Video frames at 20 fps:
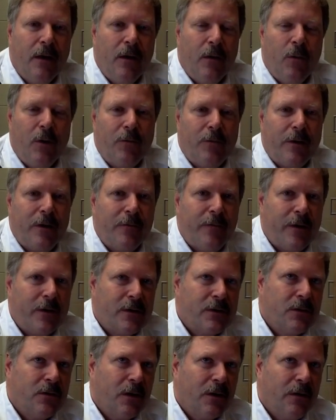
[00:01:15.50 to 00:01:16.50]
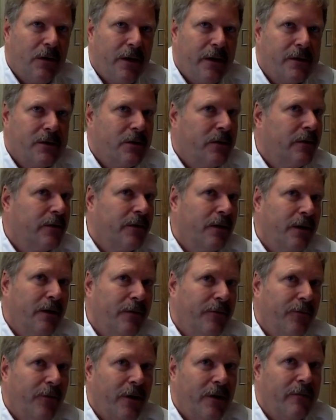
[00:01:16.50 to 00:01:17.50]
what firefighters look like so that they're not
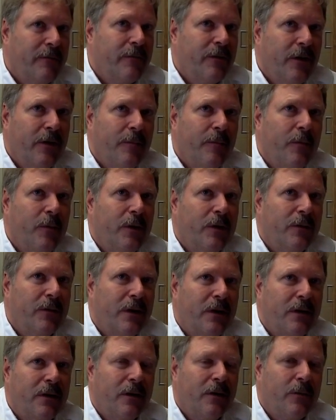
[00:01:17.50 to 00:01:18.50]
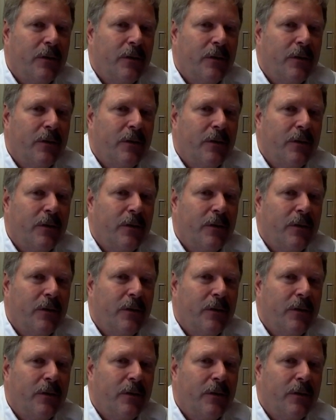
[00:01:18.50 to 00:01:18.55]
afraid of them when uh,